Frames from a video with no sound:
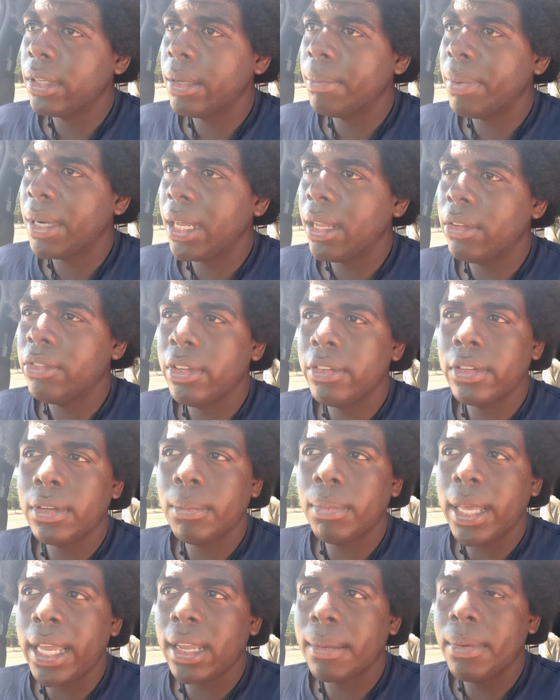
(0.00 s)
the apology to the
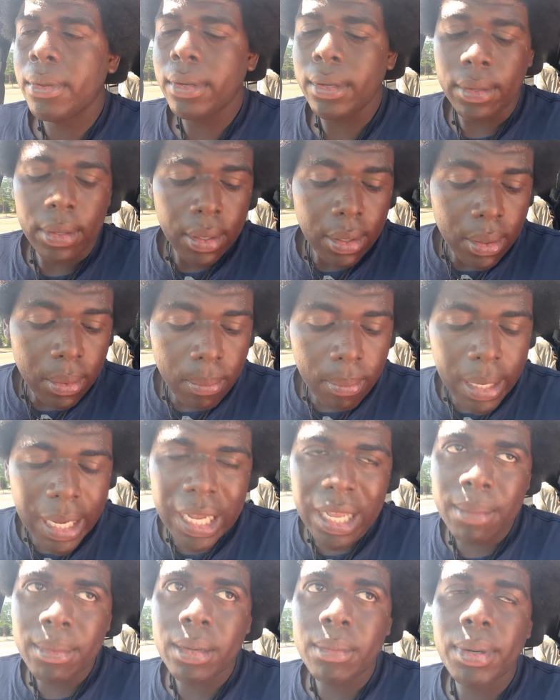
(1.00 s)
black community. Why
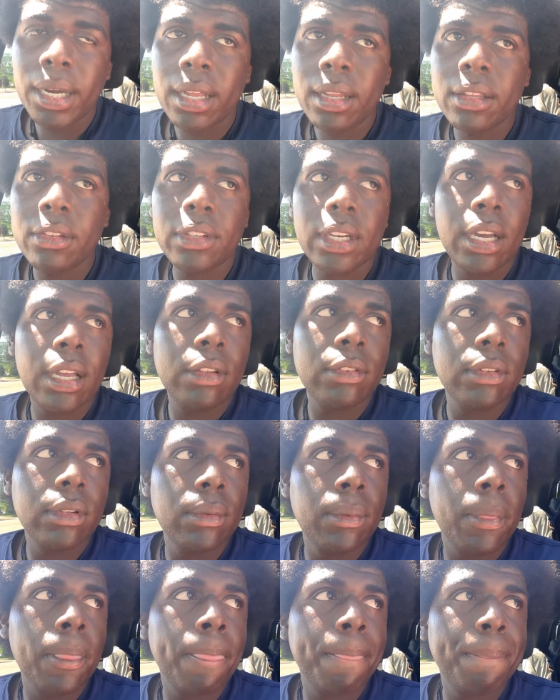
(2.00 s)
I'm
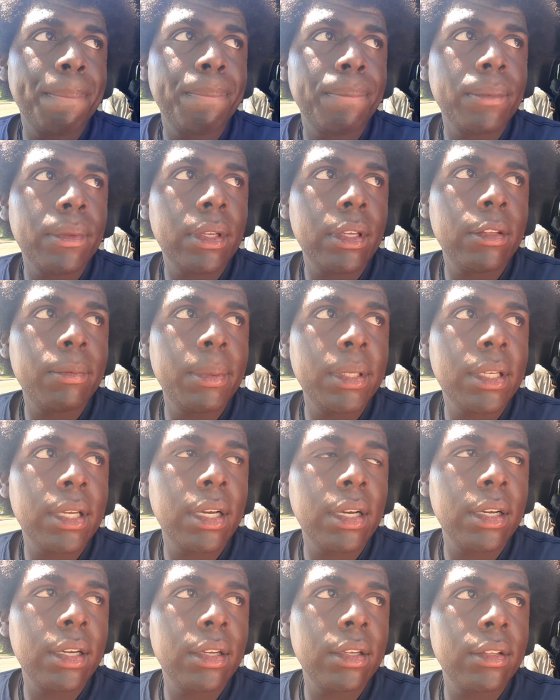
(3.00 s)
apologizing is
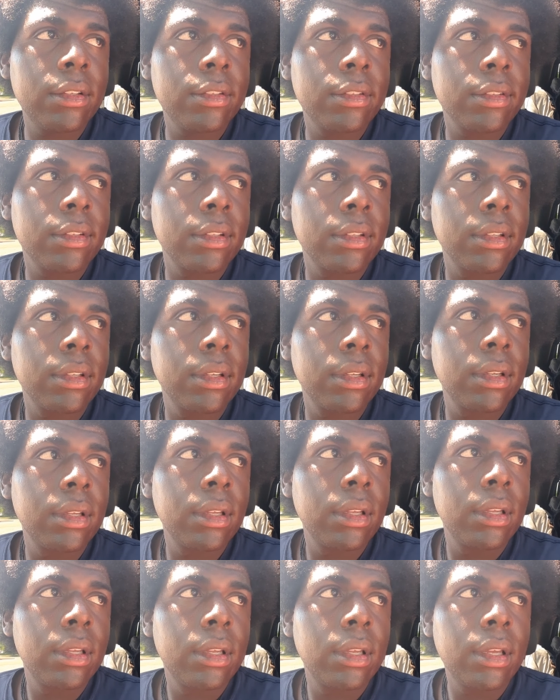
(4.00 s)
because
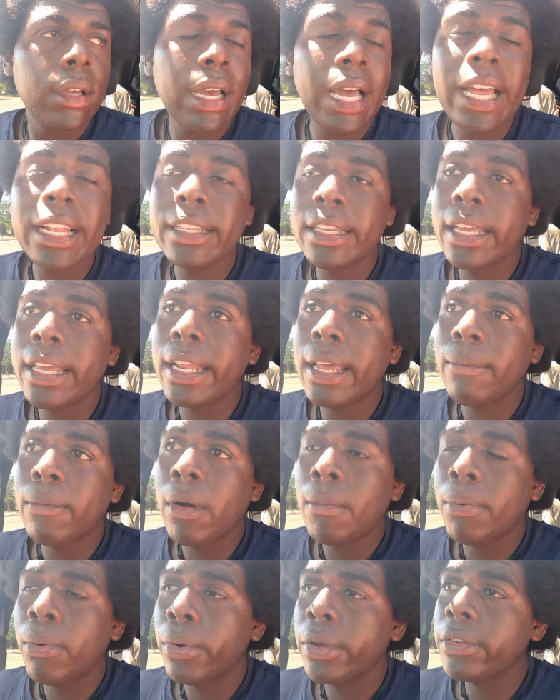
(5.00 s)
I did at
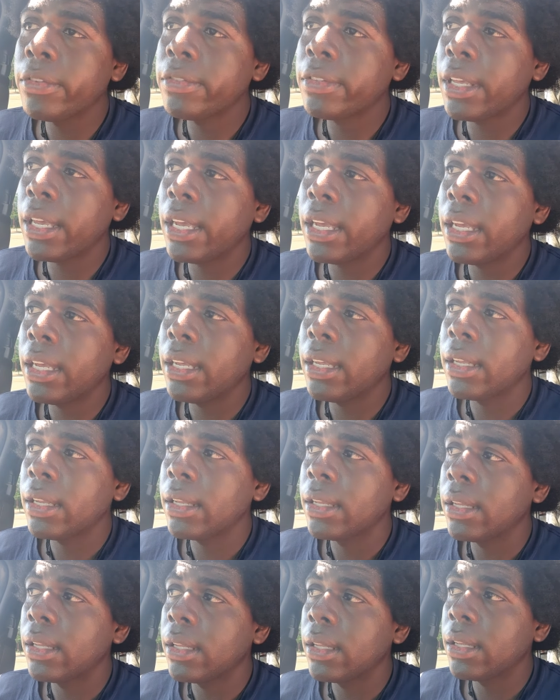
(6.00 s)
one point say,
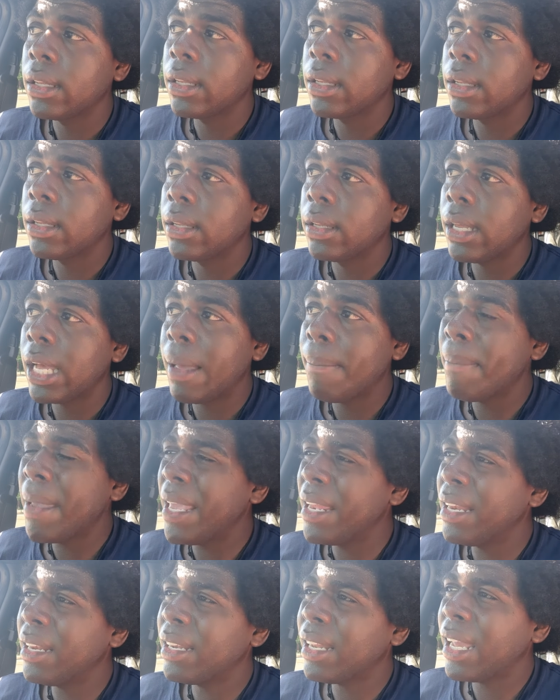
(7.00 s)
I
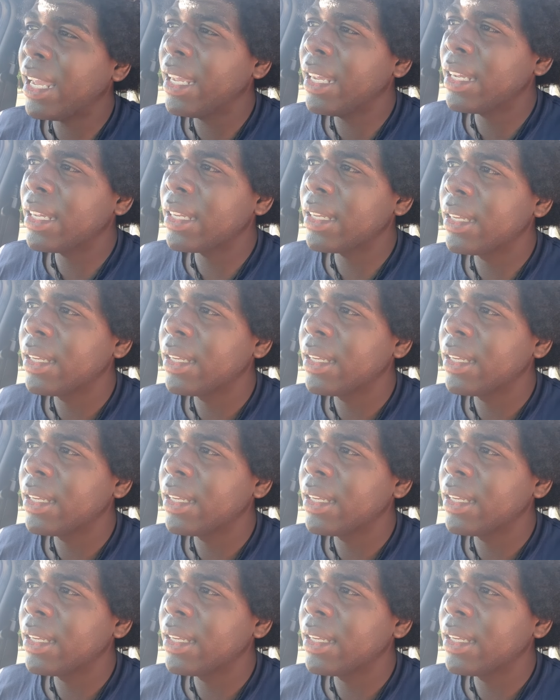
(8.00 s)
made it like